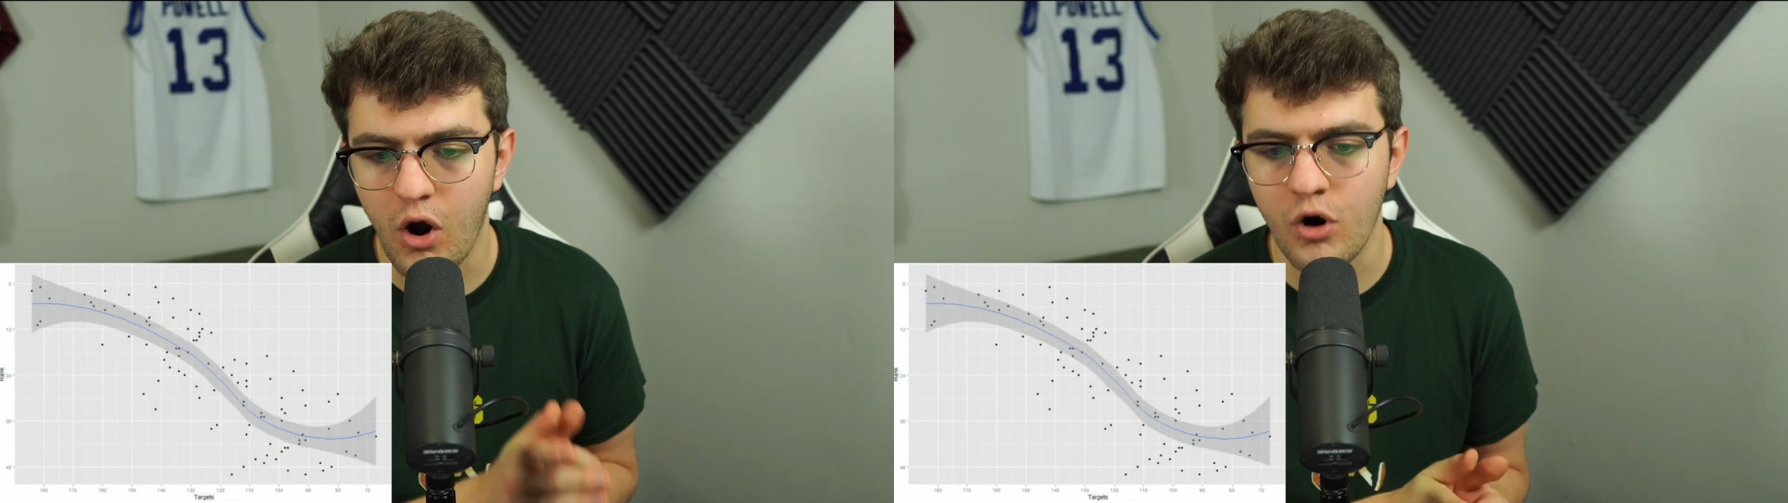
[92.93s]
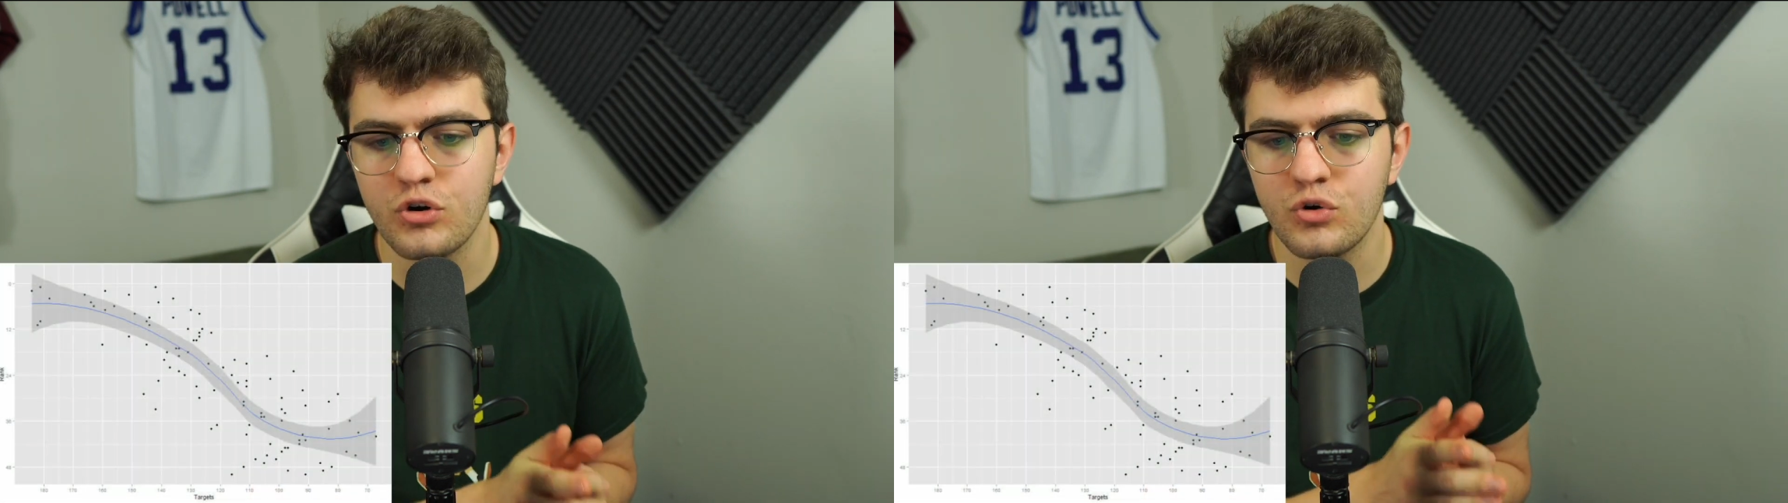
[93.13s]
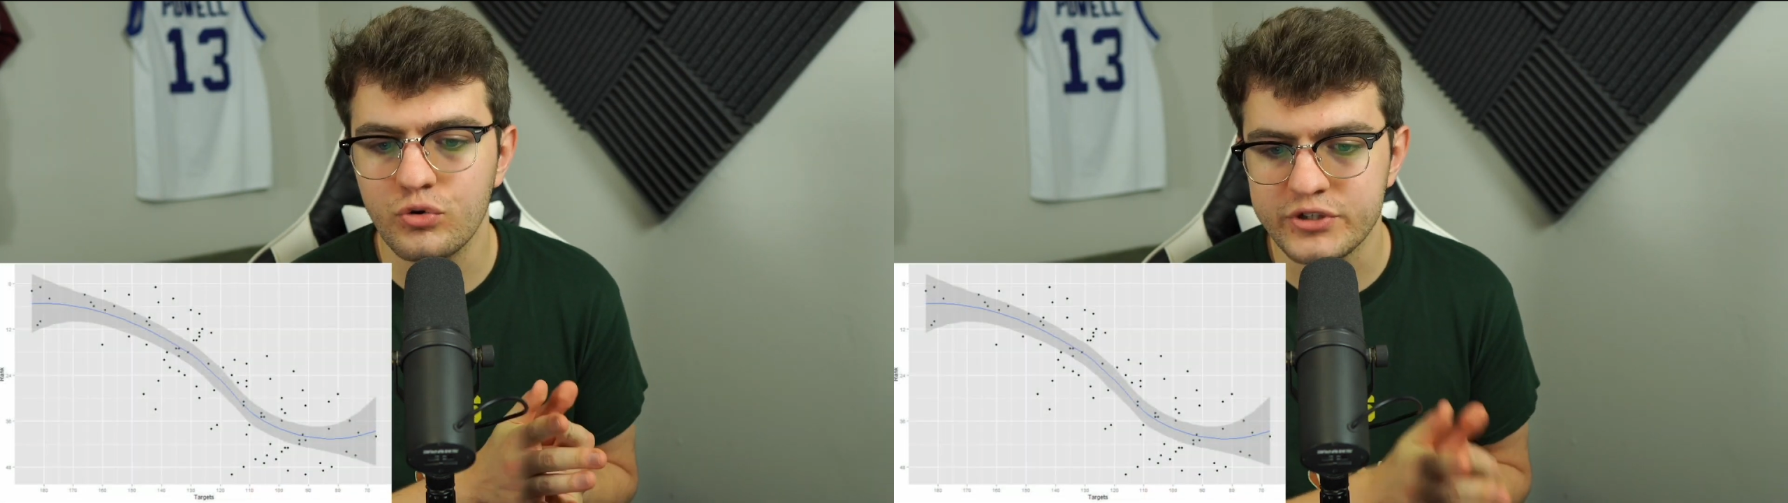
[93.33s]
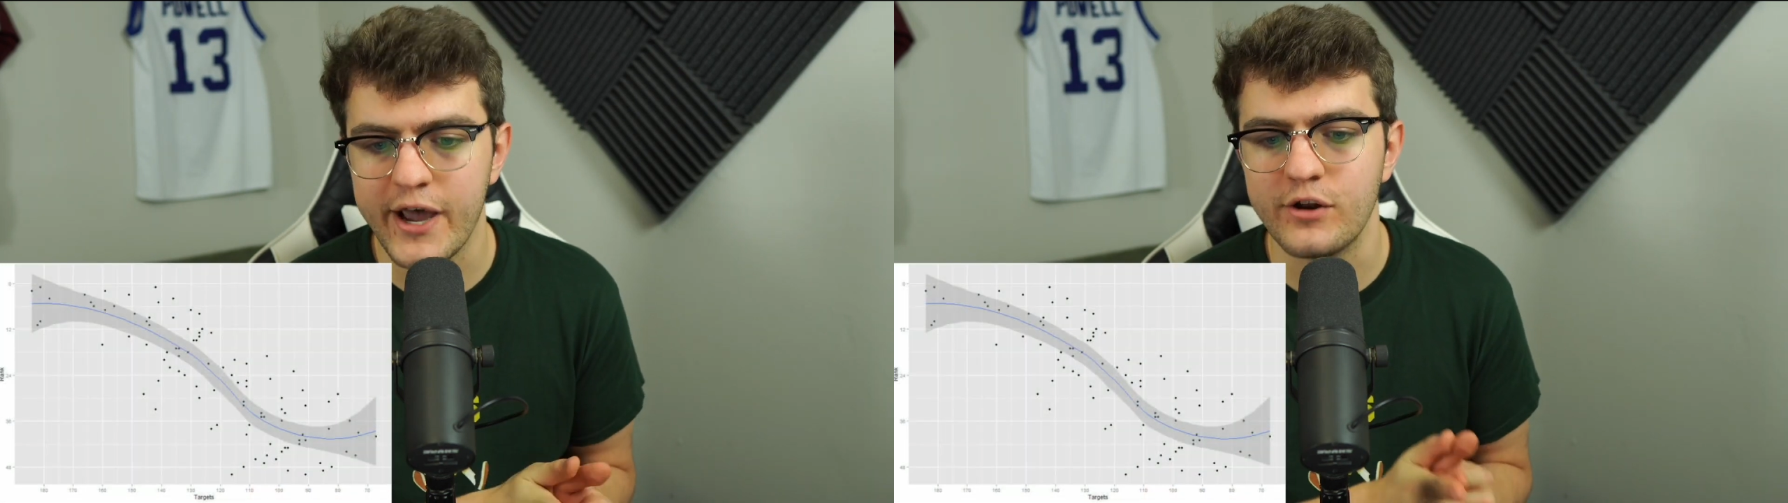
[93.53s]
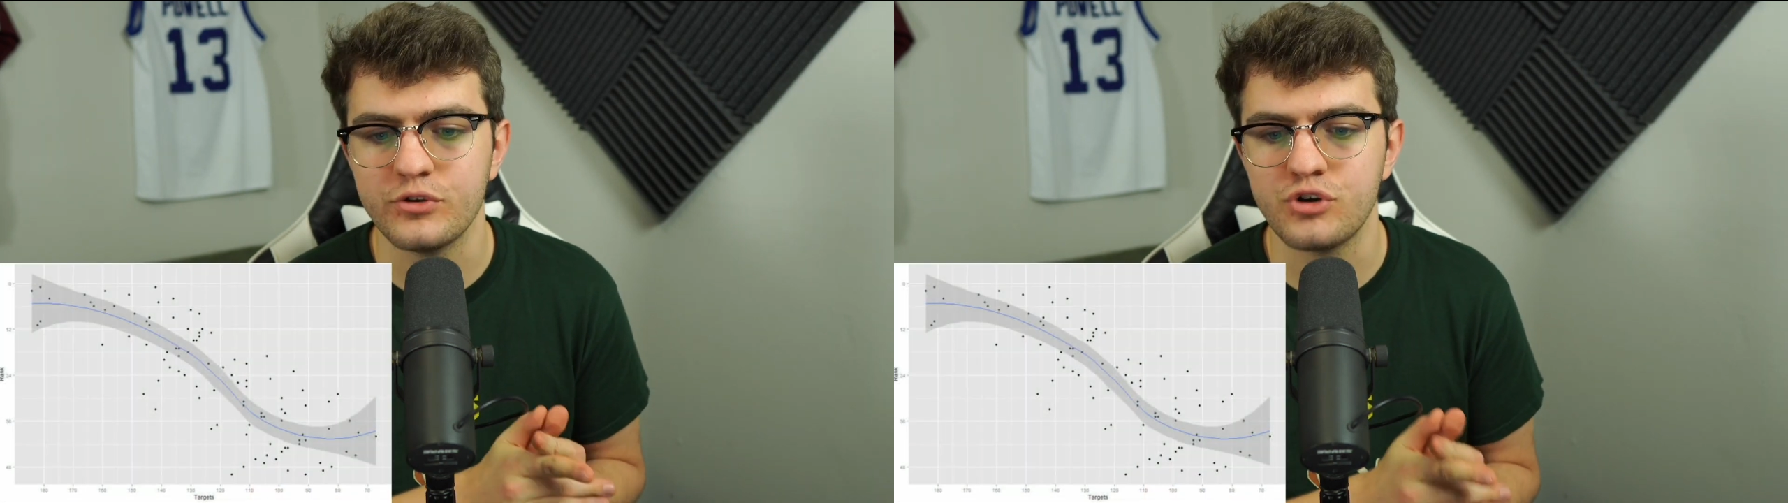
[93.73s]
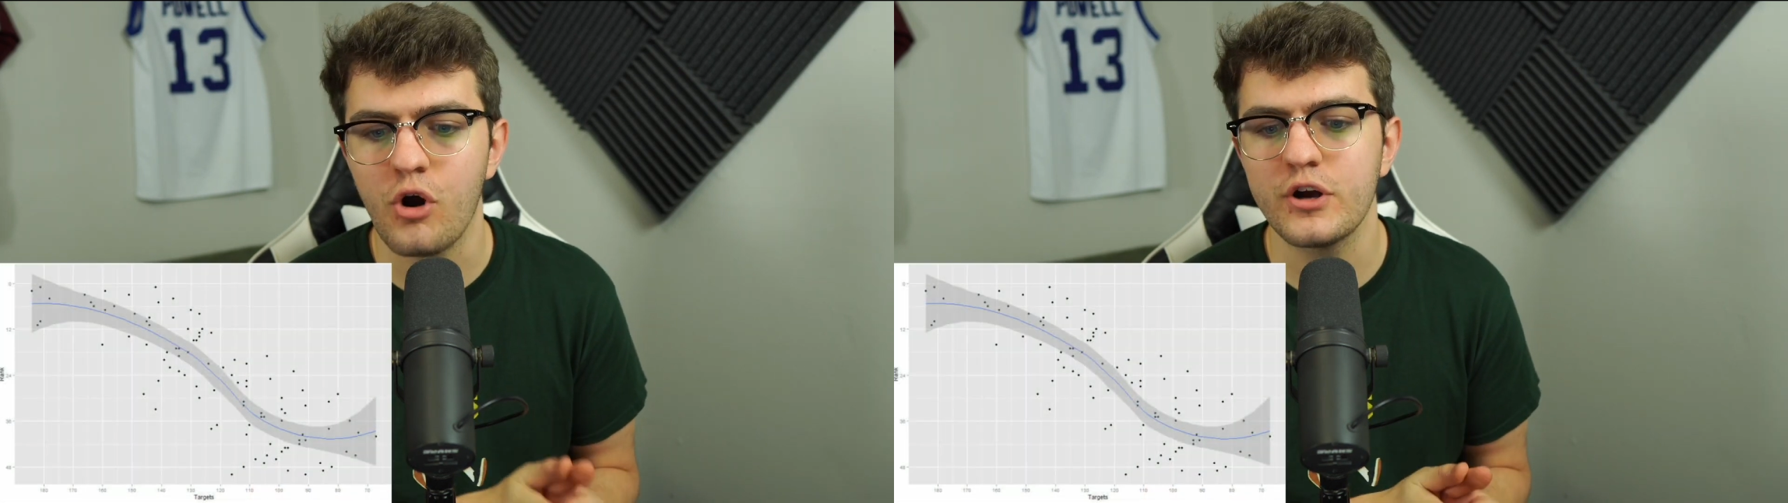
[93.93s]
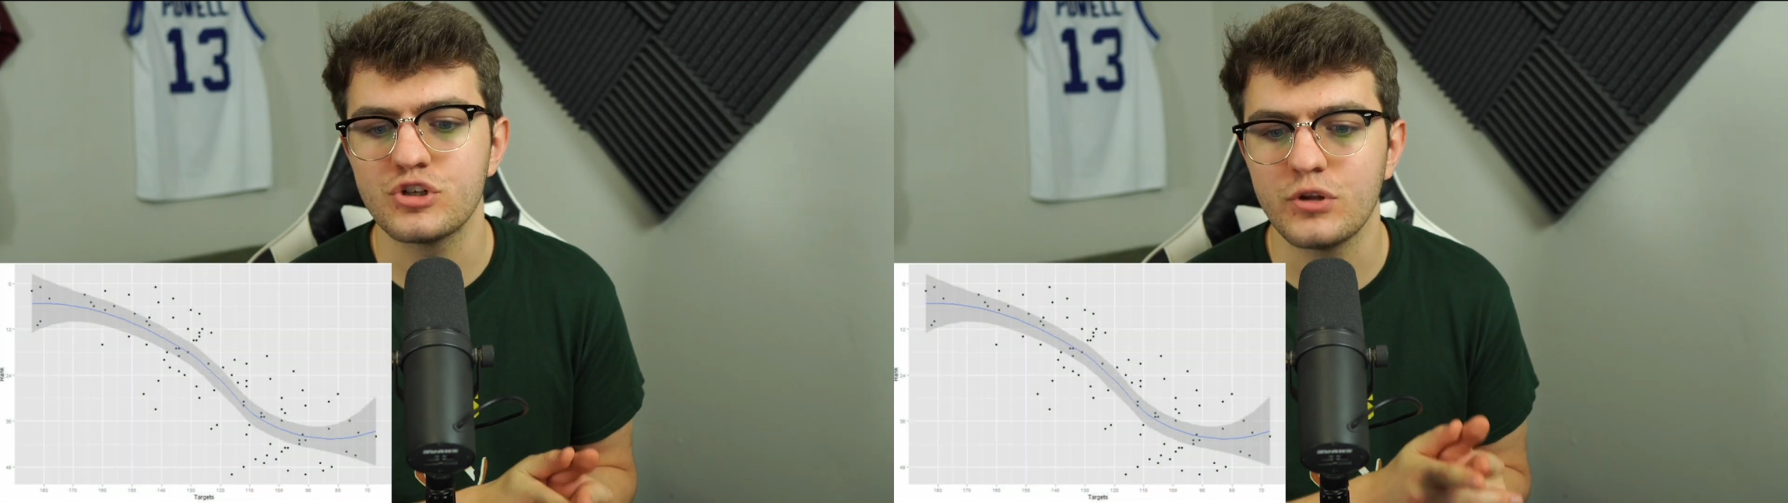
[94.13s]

article titled "Targets